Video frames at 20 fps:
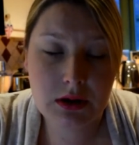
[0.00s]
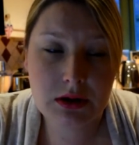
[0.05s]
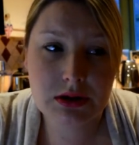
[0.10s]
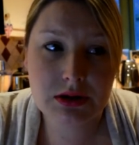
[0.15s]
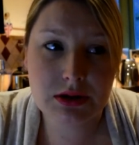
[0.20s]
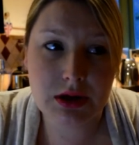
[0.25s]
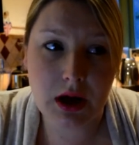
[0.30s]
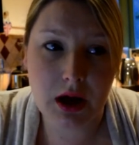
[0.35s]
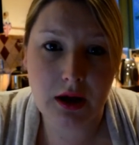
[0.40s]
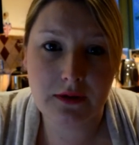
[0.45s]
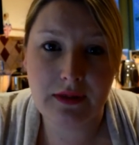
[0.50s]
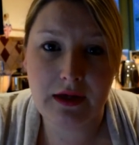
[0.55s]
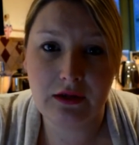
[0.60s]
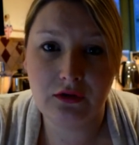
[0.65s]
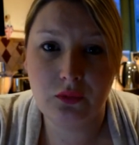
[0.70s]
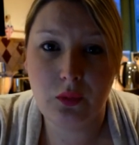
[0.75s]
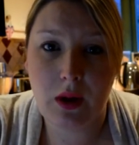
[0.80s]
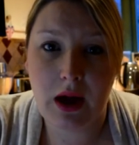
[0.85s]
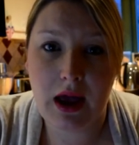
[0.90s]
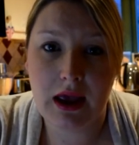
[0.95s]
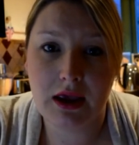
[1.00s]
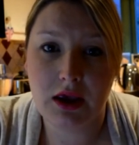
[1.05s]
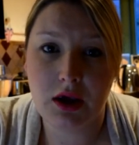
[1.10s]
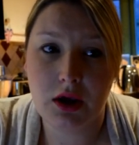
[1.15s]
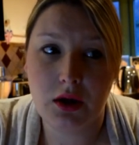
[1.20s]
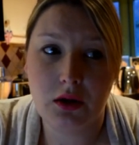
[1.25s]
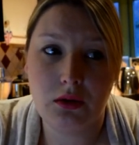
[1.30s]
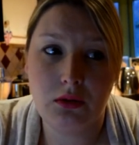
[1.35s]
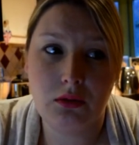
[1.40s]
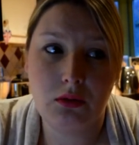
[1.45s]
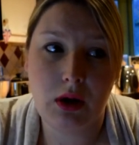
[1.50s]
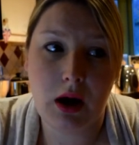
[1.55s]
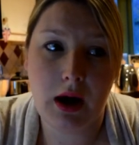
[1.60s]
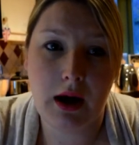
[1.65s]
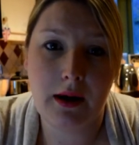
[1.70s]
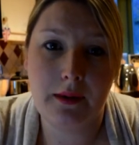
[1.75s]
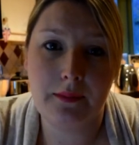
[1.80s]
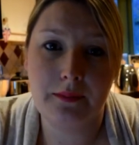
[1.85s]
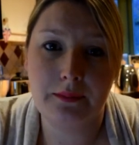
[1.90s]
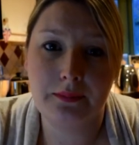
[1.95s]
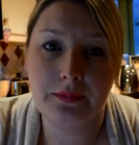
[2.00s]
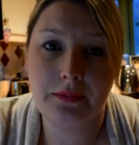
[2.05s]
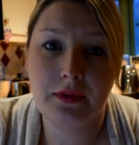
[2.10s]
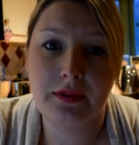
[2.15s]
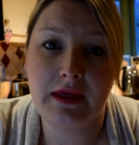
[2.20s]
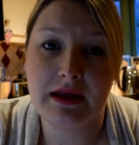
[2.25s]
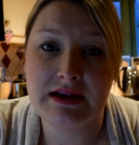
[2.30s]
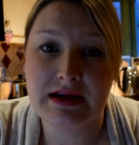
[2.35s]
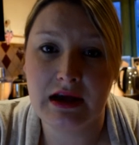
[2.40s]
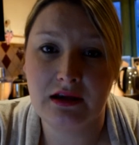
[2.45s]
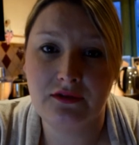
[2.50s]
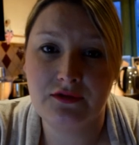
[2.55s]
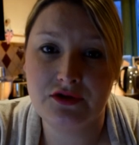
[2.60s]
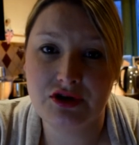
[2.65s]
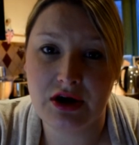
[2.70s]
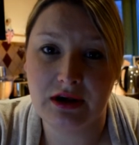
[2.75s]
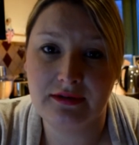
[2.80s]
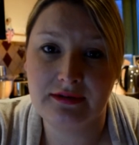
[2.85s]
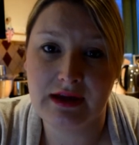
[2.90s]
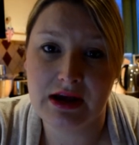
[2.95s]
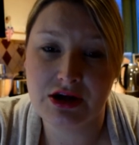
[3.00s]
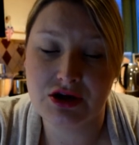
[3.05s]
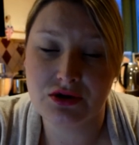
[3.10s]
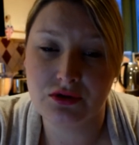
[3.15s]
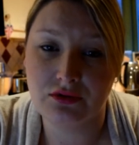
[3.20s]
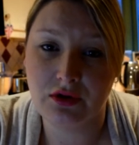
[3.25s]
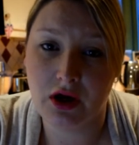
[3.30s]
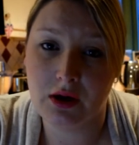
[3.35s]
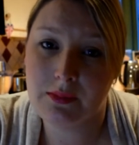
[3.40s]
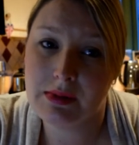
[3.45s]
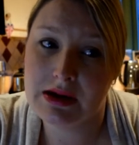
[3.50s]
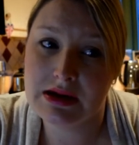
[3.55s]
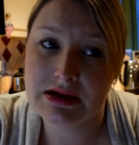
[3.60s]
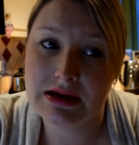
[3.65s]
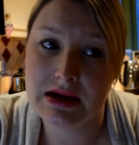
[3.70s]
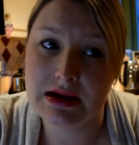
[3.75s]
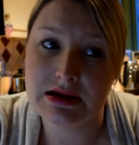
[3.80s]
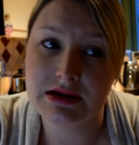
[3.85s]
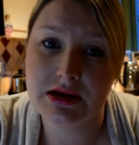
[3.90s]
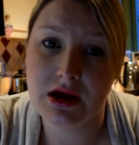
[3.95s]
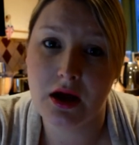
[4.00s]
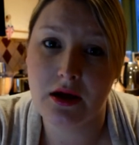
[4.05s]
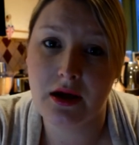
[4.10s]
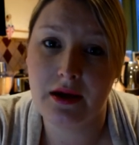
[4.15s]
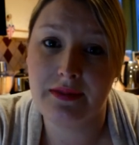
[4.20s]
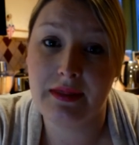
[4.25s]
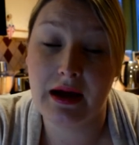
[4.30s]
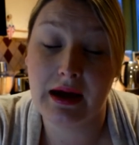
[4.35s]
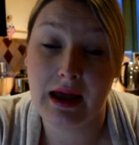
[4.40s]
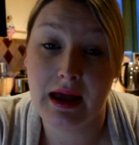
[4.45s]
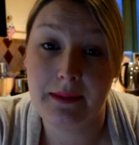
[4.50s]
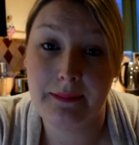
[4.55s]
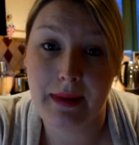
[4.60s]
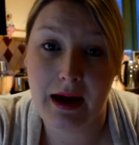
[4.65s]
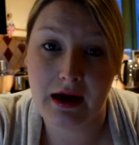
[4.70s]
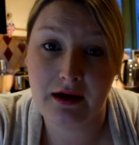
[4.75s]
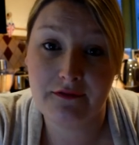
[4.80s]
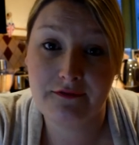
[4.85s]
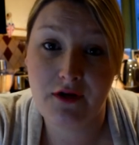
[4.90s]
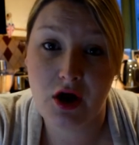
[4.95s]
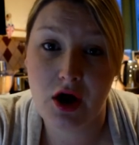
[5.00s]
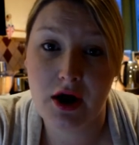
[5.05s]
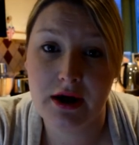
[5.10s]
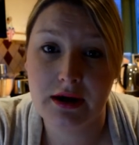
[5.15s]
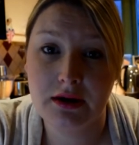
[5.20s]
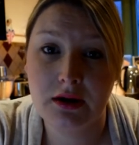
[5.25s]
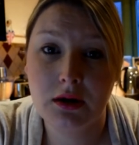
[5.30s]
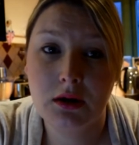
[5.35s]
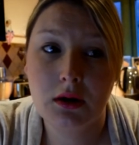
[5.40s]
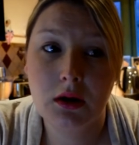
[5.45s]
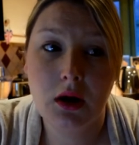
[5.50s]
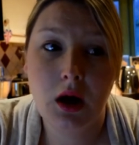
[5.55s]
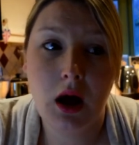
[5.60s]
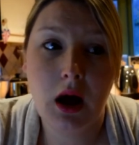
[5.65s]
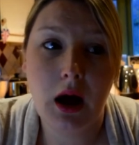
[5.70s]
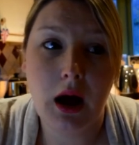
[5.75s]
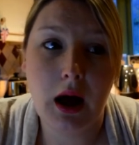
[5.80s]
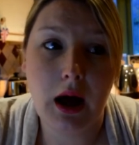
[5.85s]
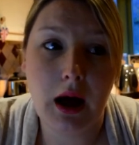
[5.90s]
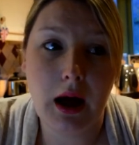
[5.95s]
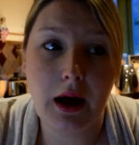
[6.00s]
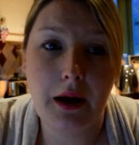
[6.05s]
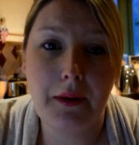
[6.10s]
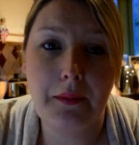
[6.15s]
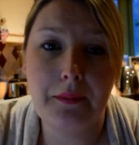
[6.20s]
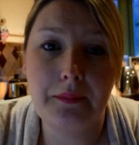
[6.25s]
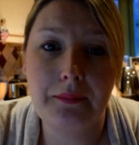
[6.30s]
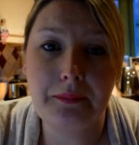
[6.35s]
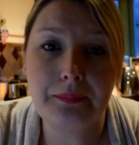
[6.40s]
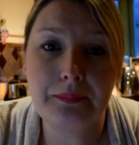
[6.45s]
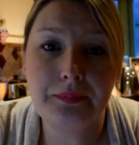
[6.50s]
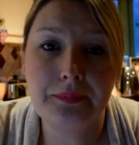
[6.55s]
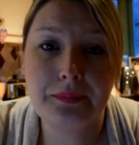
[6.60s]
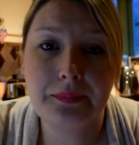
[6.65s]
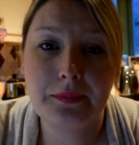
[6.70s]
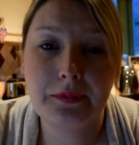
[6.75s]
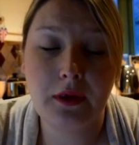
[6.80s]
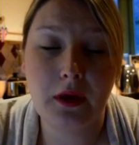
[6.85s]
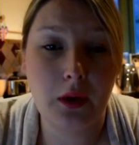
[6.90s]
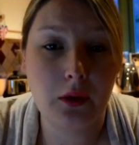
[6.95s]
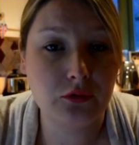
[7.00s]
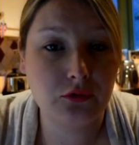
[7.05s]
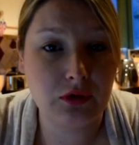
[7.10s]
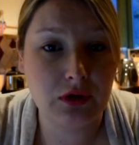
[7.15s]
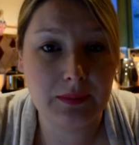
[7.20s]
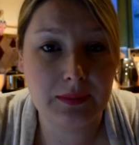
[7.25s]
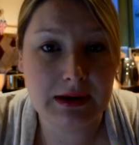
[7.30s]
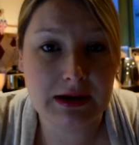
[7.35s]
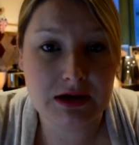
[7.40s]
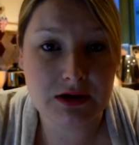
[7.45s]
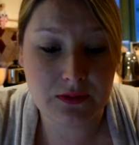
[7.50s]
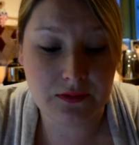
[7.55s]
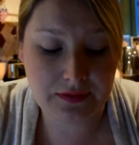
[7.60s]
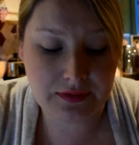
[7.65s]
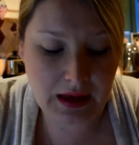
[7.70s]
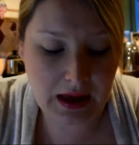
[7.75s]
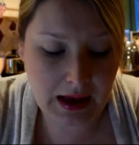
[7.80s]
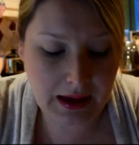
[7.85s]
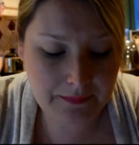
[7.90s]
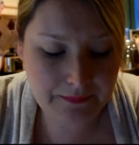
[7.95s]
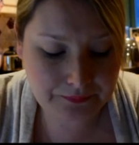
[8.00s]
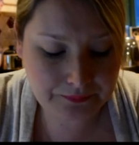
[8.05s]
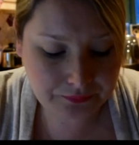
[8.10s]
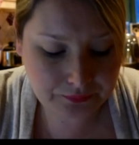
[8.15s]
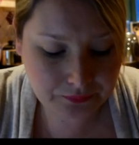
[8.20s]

So that's where you, they test for gestational diabetes. So, and that came back fine. So I was really pleased with that.